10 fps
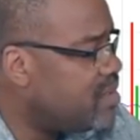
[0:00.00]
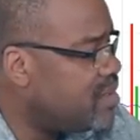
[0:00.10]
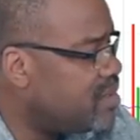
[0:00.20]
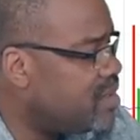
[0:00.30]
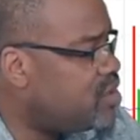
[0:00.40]

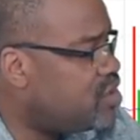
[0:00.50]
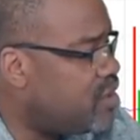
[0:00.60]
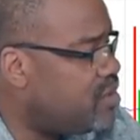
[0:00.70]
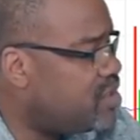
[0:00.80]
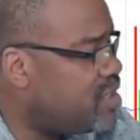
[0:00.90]
going to
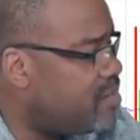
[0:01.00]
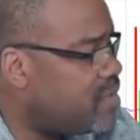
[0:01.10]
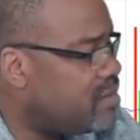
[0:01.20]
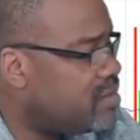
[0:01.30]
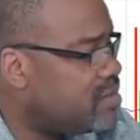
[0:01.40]
show you
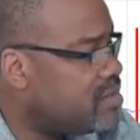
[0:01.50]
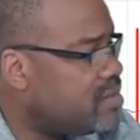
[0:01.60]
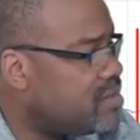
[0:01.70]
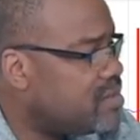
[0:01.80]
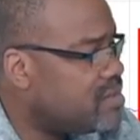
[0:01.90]
something.
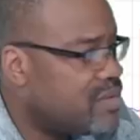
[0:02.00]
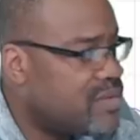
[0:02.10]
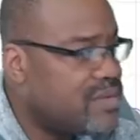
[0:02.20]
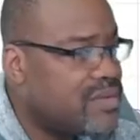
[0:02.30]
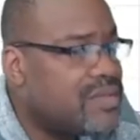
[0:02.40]

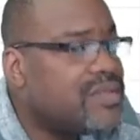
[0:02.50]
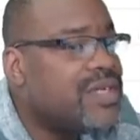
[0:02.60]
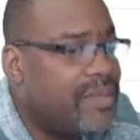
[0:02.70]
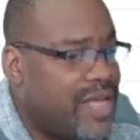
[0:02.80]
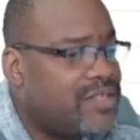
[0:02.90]

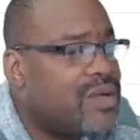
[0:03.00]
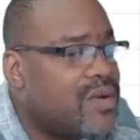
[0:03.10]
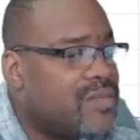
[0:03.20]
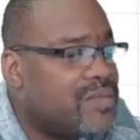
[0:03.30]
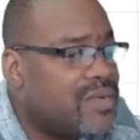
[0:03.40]
Yep, that's the home.